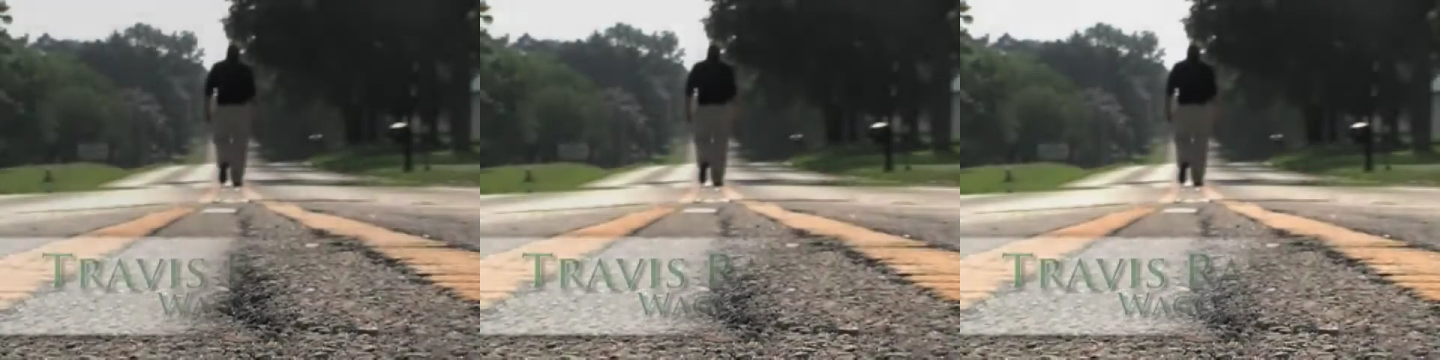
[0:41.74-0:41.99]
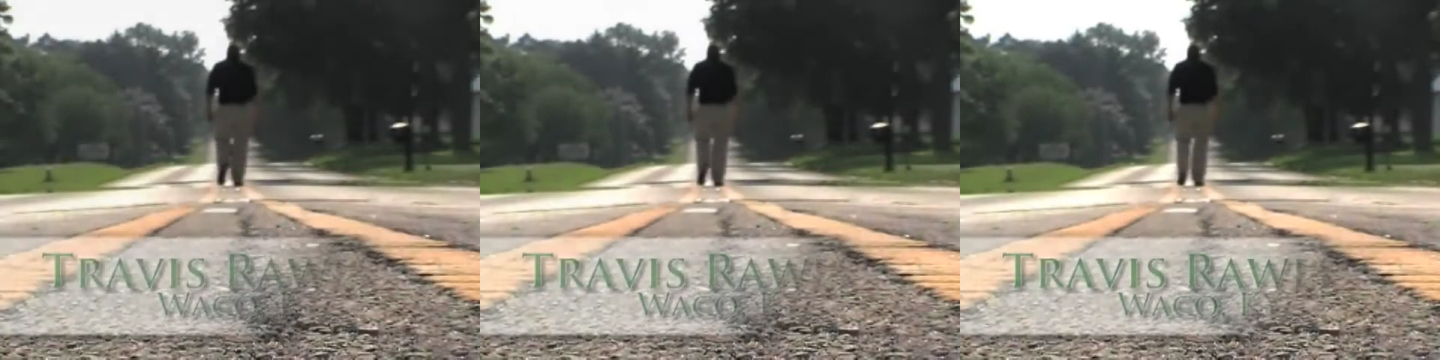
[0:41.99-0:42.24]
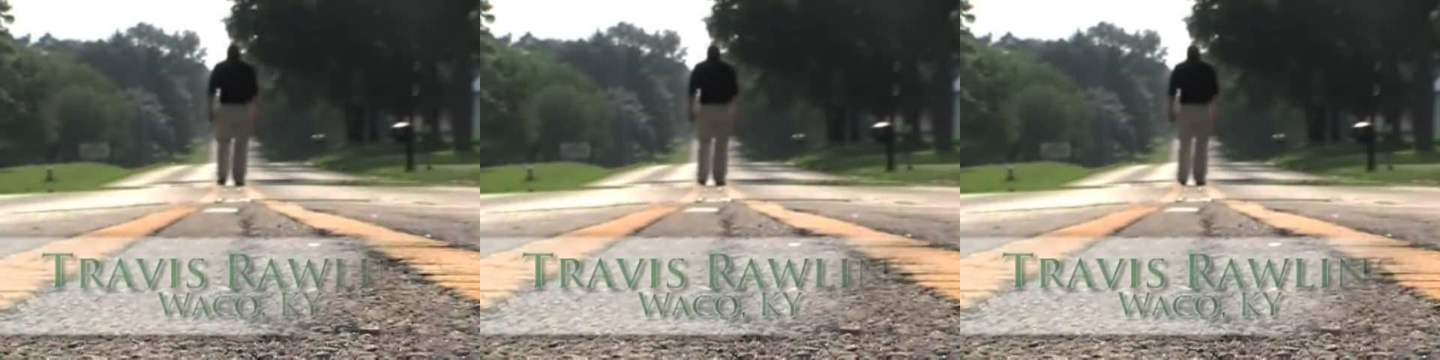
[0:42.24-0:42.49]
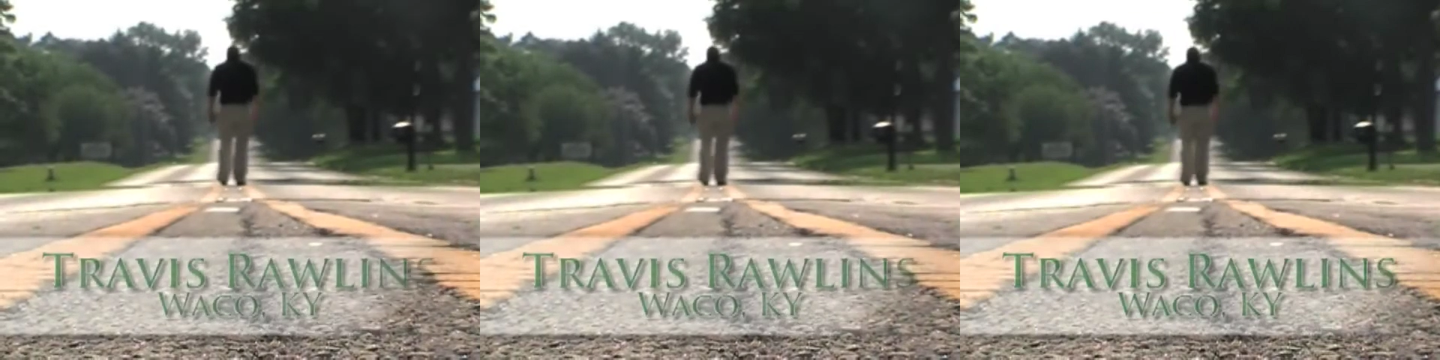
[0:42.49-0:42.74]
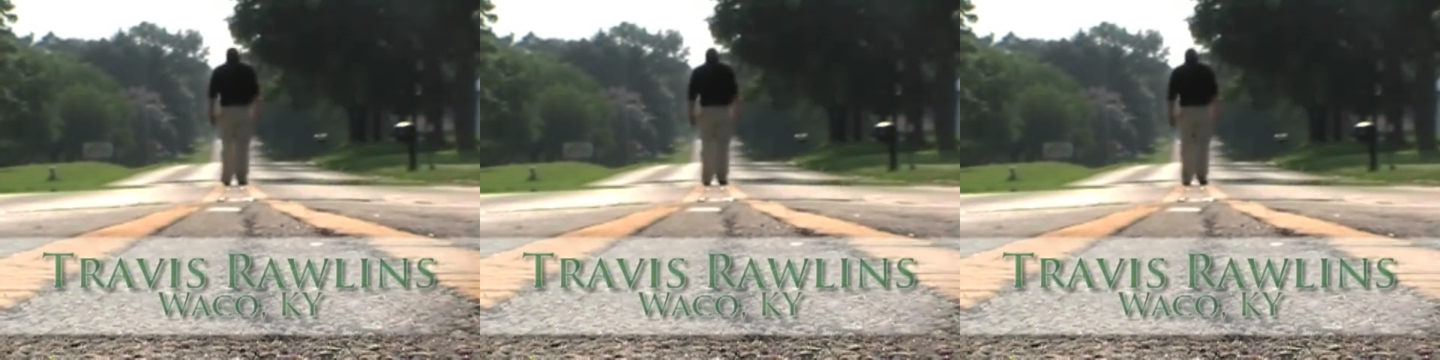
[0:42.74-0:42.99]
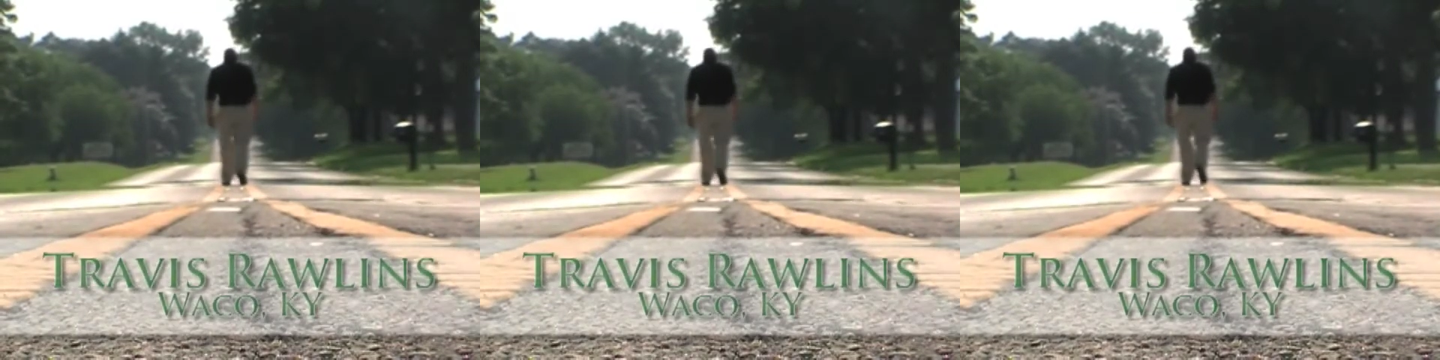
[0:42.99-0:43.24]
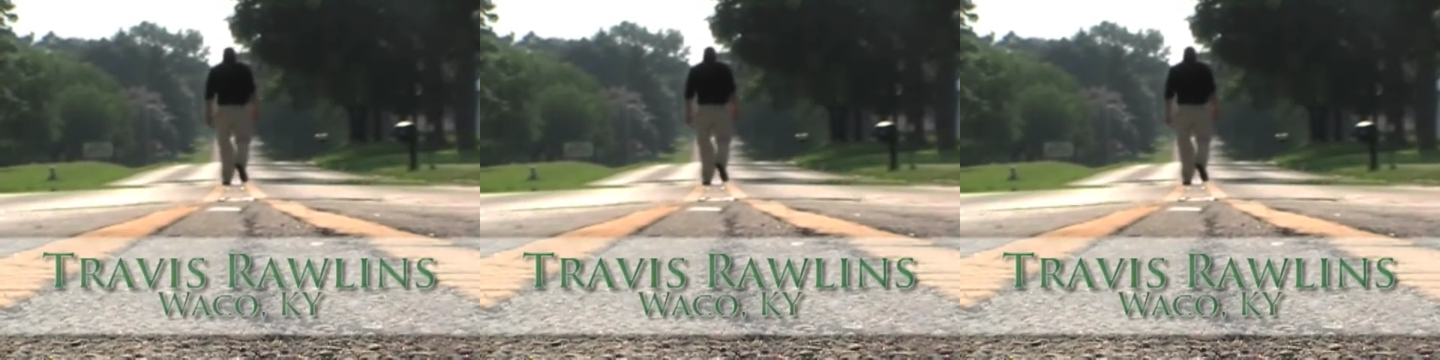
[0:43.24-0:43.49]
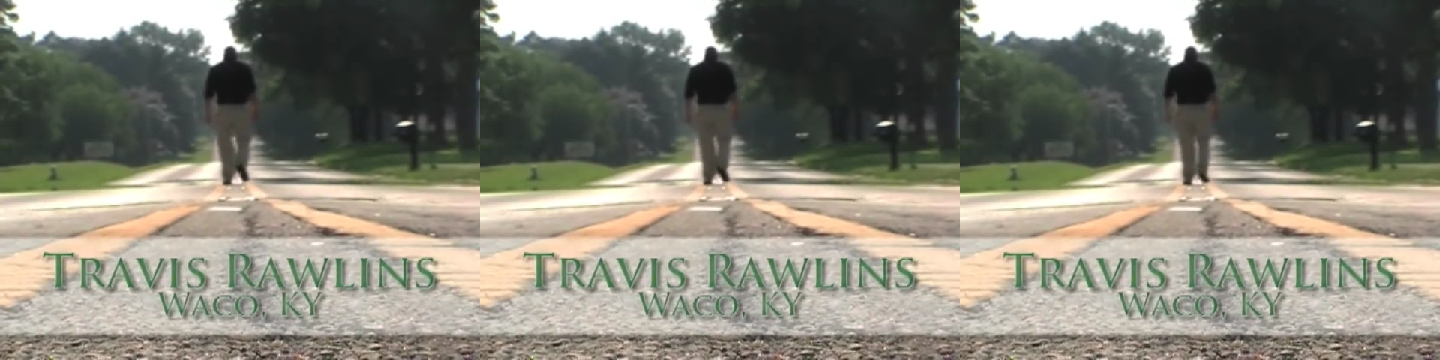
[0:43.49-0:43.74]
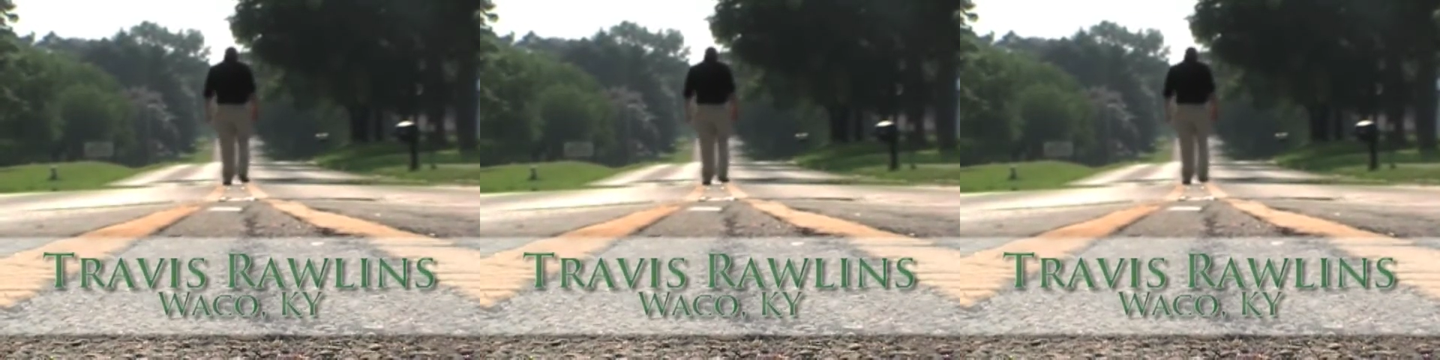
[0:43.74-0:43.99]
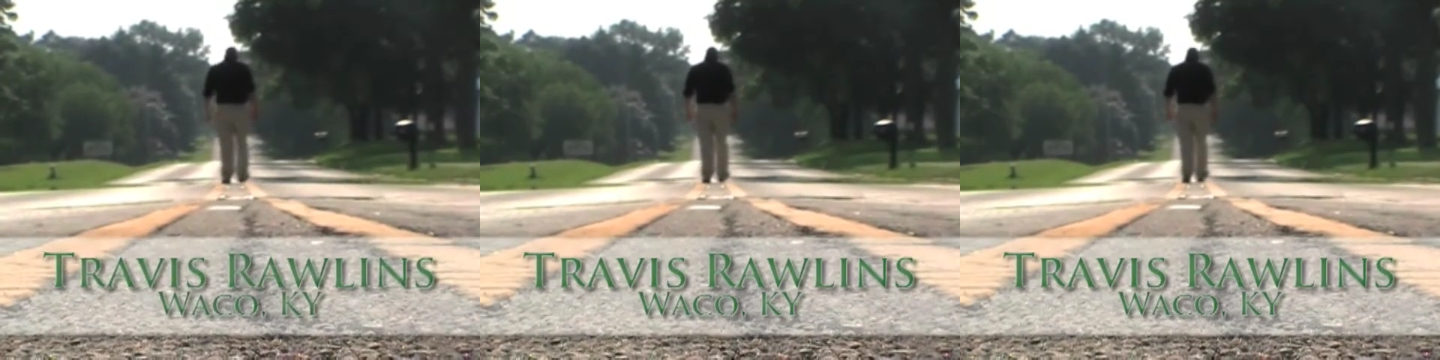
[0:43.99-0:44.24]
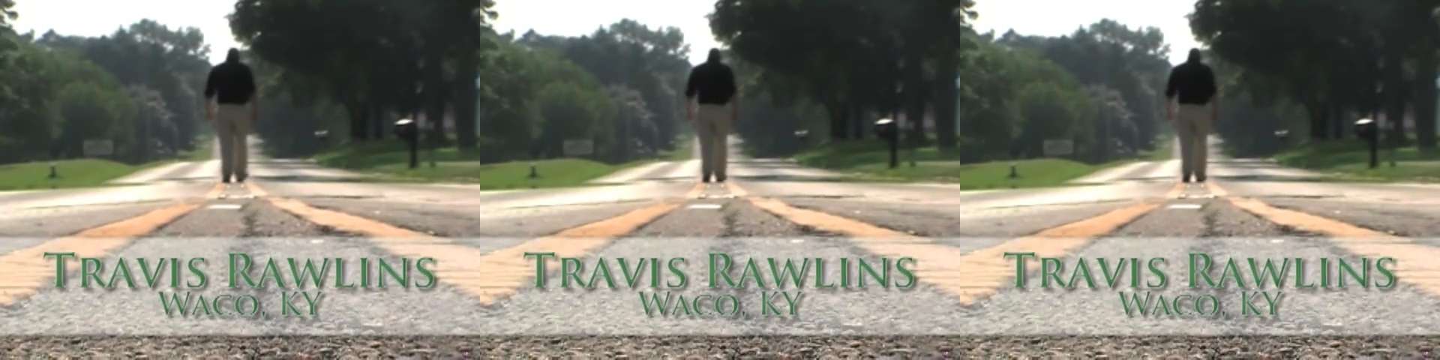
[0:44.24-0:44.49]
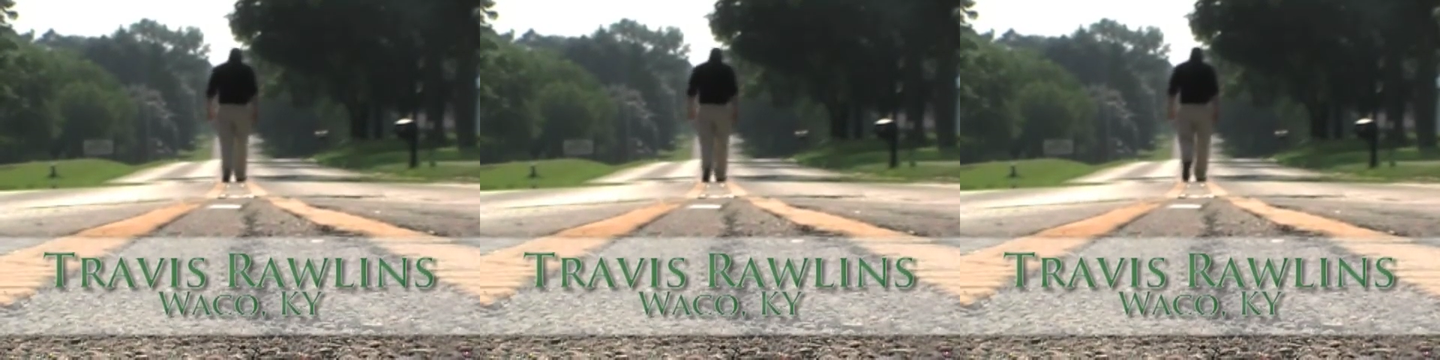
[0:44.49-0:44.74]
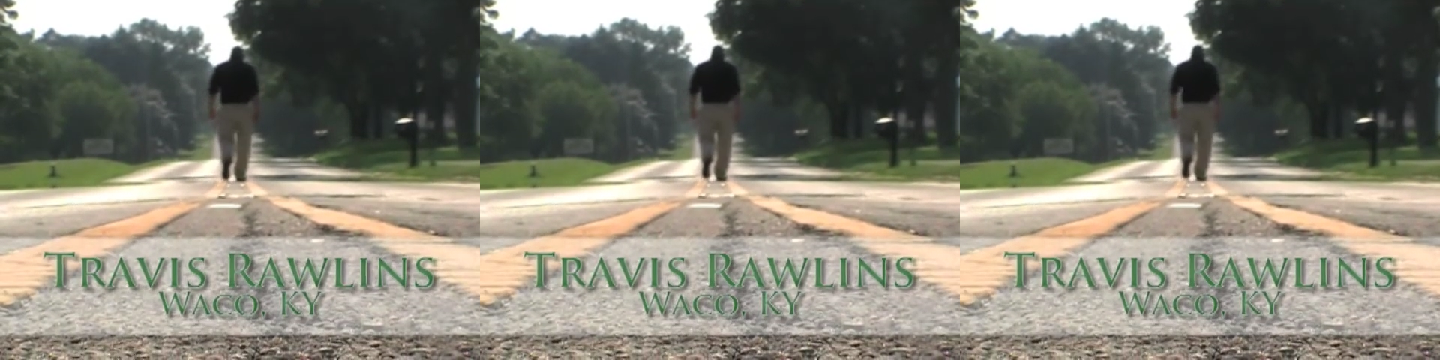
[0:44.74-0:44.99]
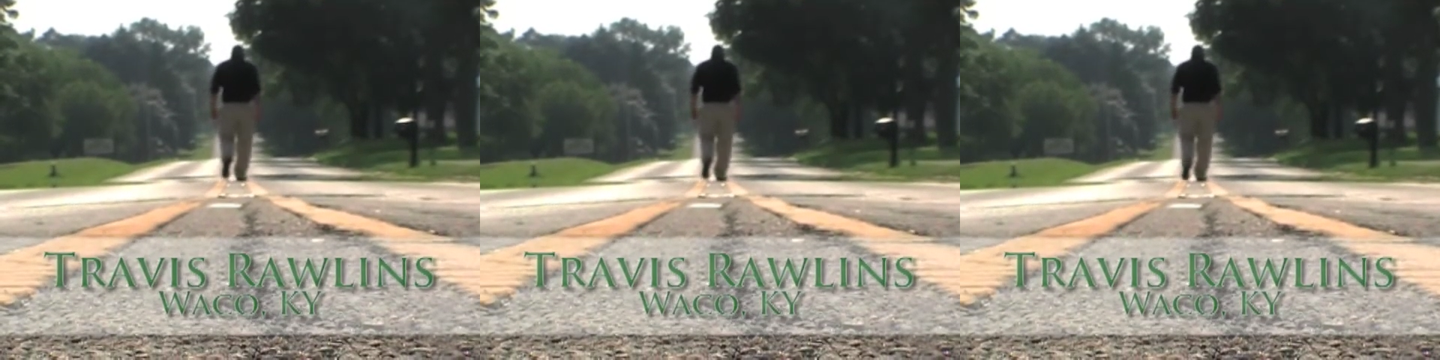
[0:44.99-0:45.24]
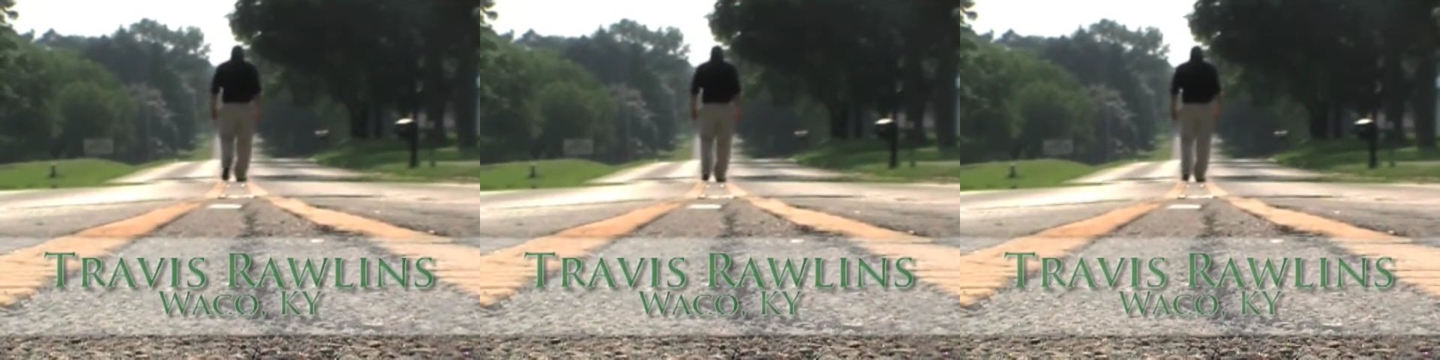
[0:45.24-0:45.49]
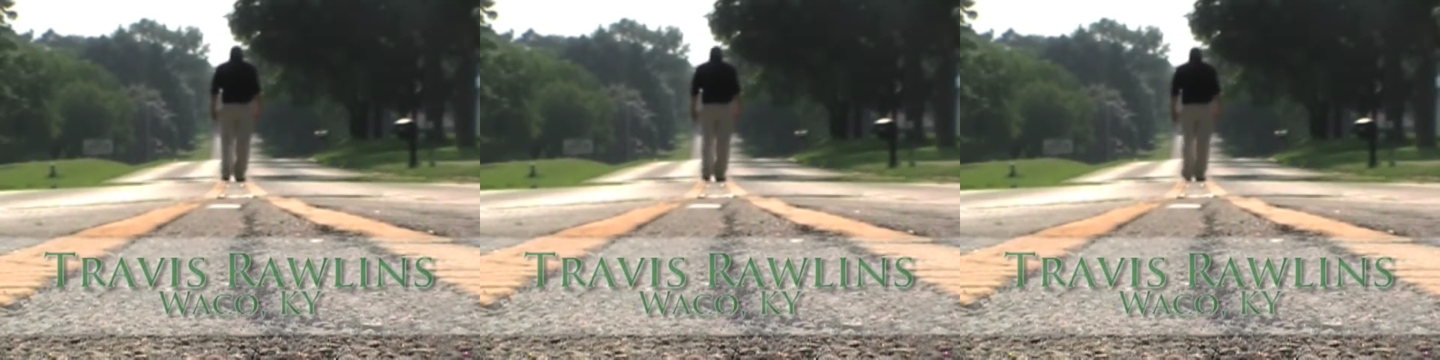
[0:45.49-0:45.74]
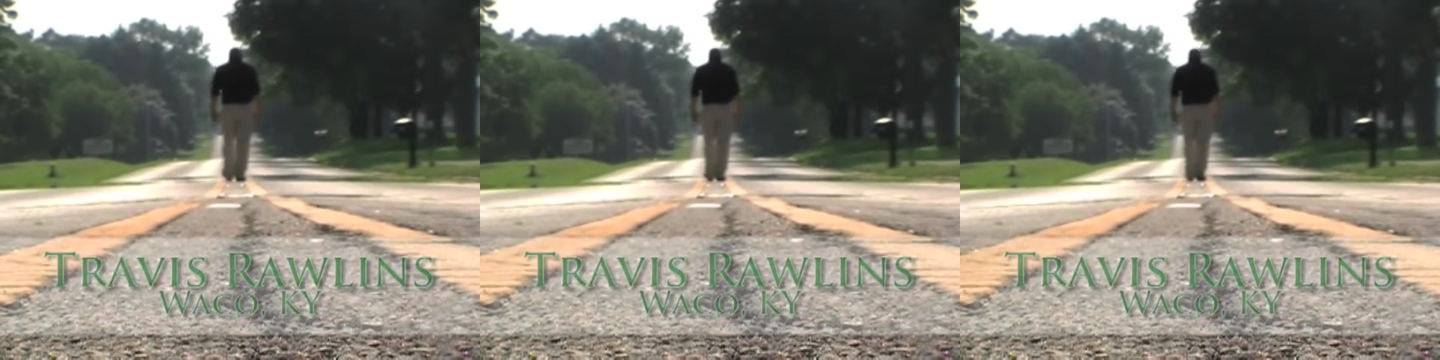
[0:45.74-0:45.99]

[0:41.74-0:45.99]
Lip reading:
[unreadable: no face in view]